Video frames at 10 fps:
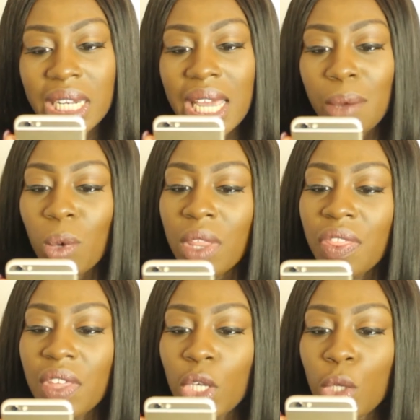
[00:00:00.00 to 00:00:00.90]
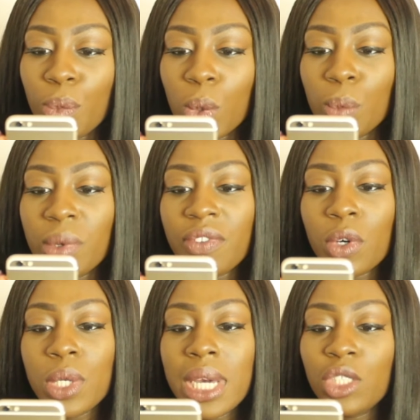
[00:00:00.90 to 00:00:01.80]
Name one thing you bought
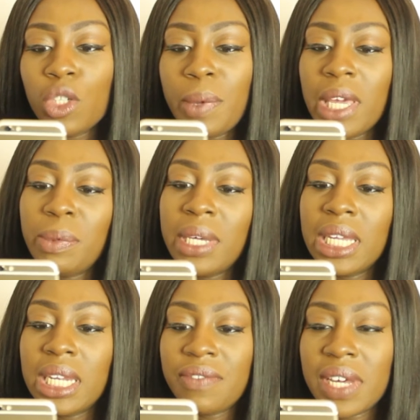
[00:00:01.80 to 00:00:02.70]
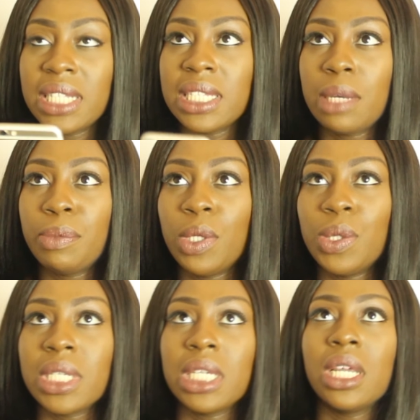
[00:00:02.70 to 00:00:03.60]
before you had your baby and never ended up
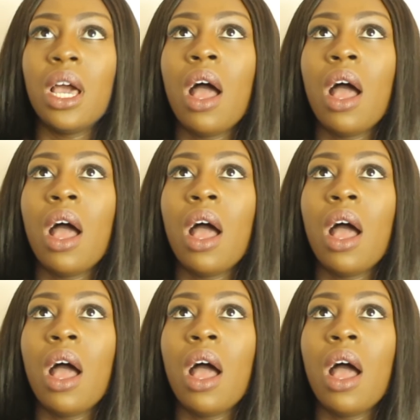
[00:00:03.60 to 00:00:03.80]
using.